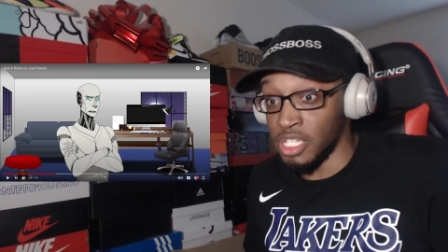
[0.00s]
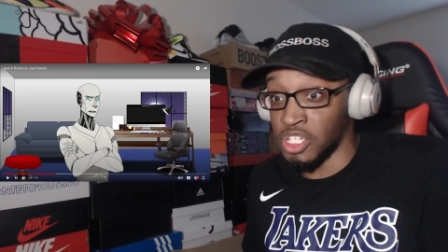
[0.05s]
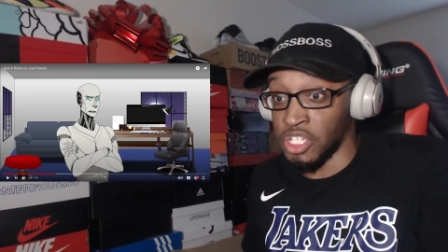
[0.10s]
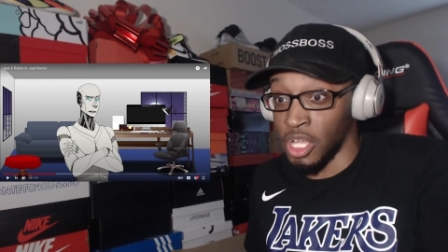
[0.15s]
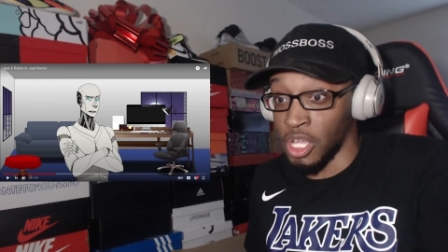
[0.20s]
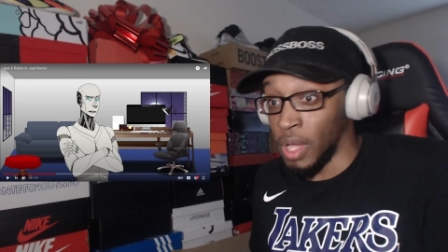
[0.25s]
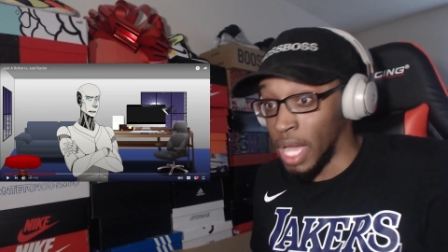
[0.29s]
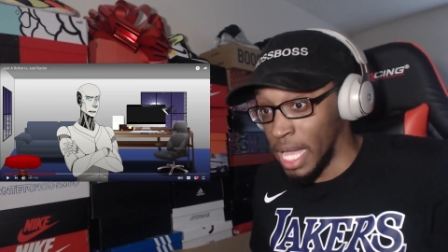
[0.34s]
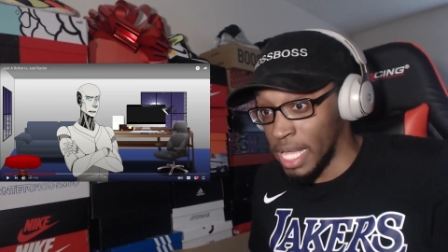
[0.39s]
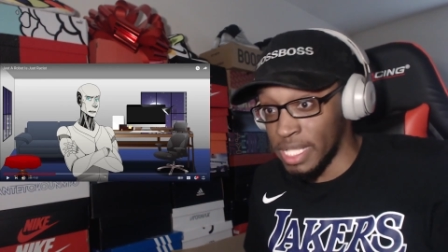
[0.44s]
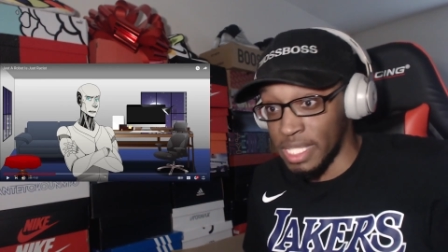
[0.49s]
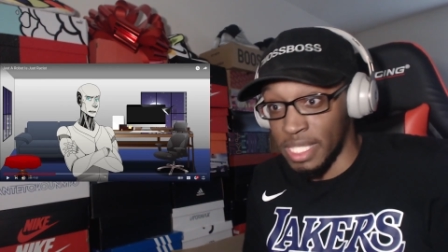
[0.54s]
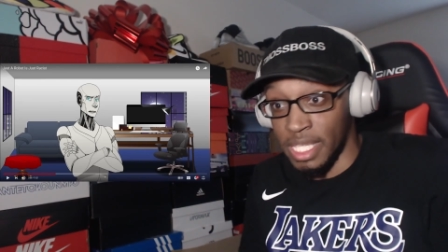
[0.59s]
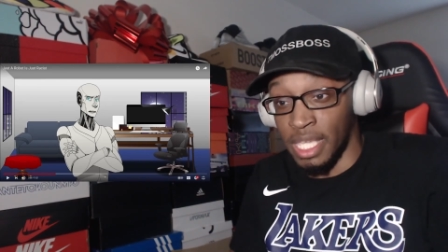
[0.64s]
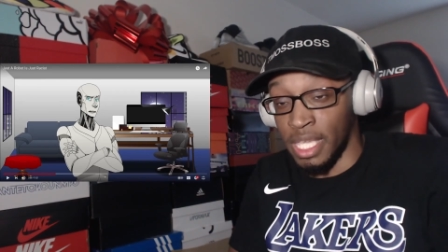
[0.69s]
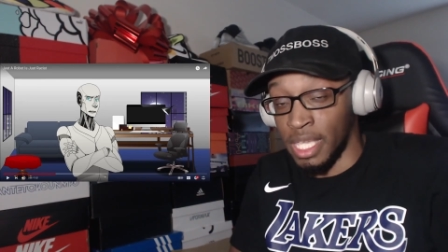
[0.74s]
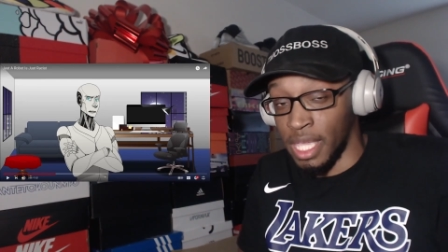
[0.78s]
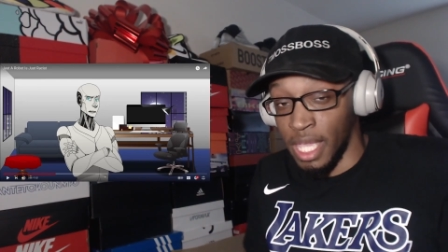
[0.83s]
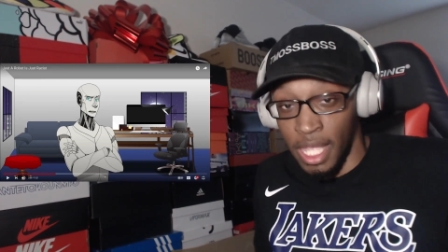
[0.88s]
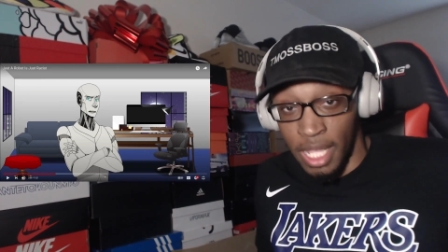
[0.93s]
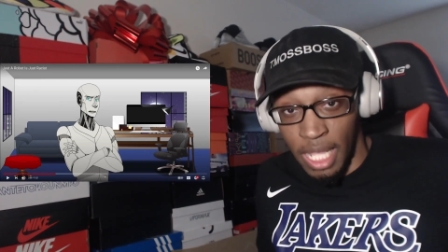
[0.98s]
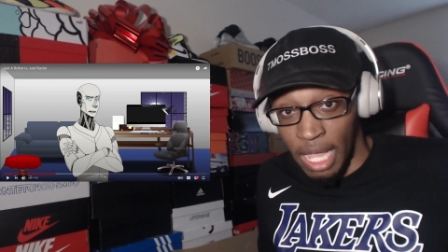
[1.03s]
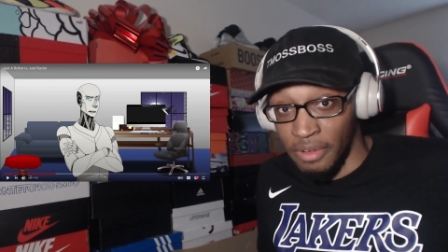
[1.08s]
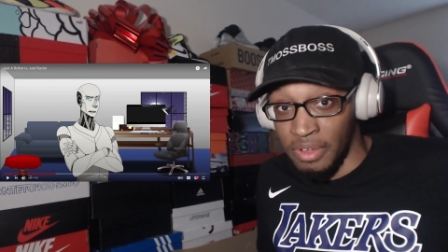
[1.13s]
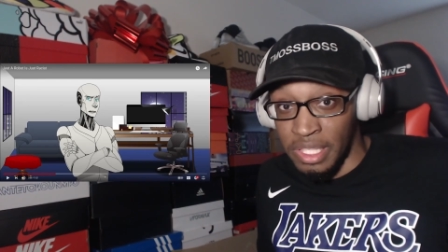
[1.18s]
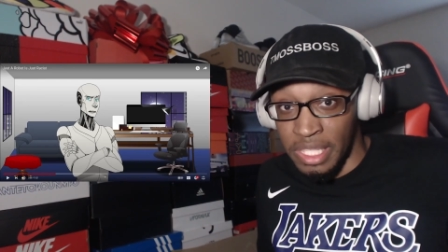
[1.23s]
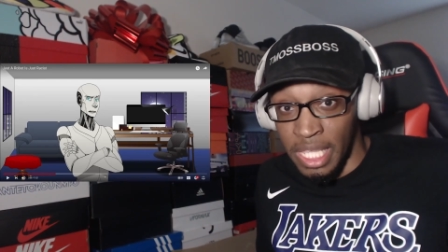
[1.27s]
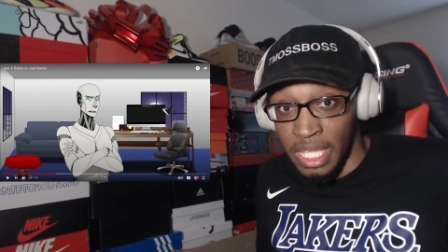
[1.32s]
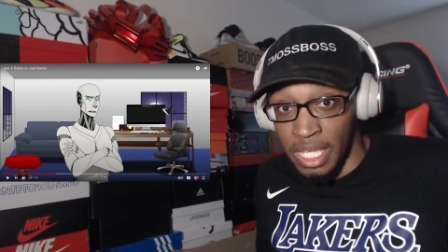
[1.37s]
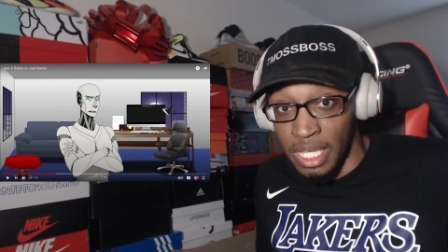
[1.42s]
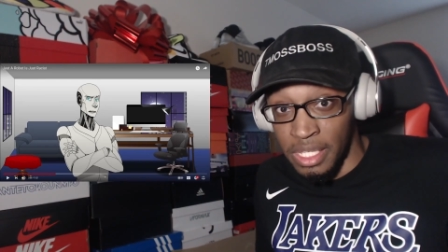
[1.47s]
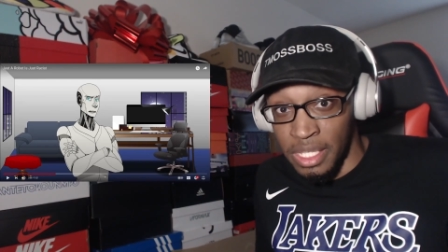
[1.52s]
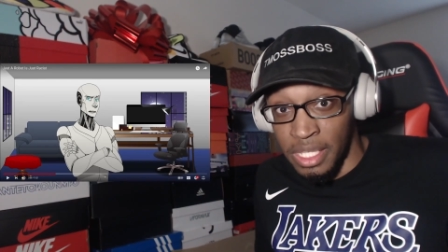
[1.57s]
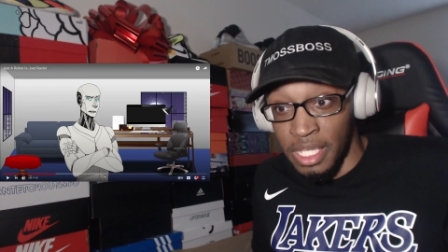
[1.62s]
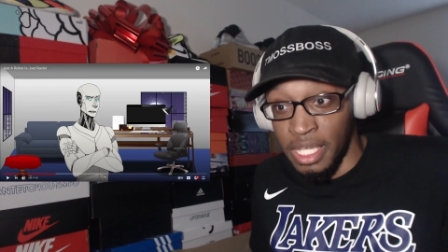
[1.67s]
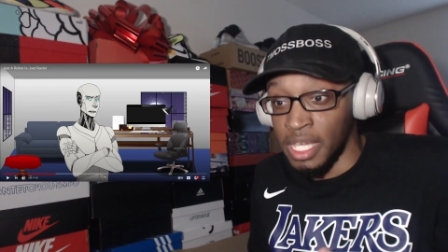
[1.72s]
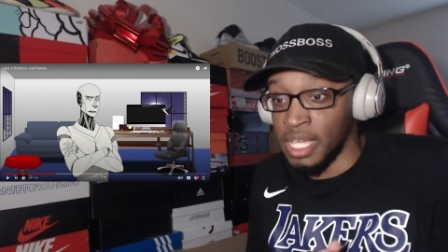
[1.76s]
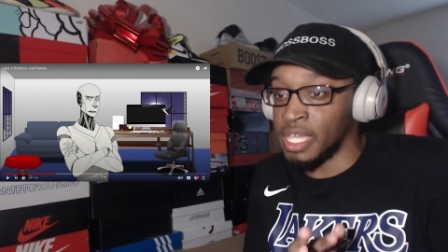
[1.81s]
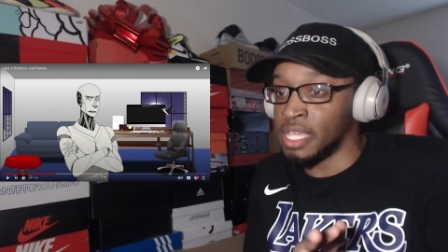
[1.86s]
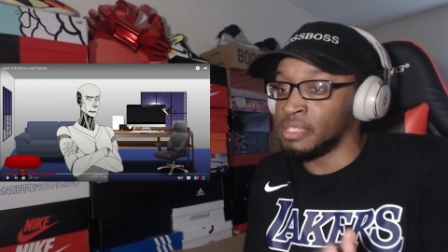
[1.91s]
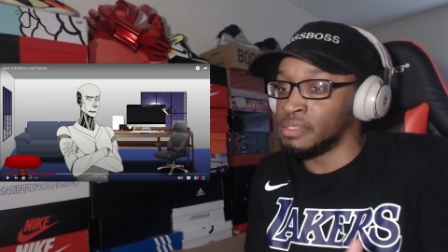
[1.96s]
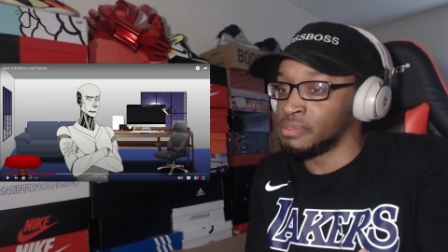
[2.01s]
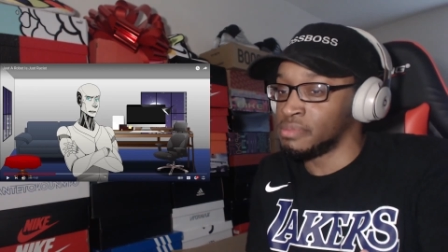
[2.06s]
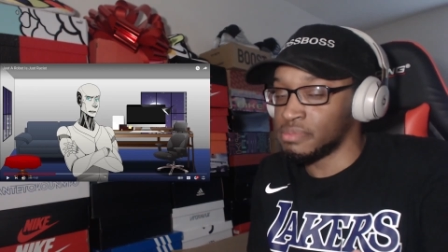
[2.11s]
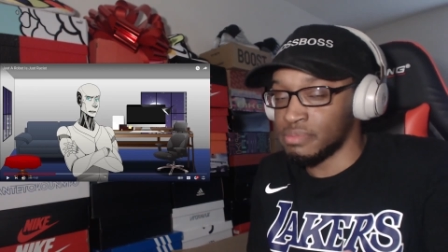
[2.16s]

show ID, and everything is good,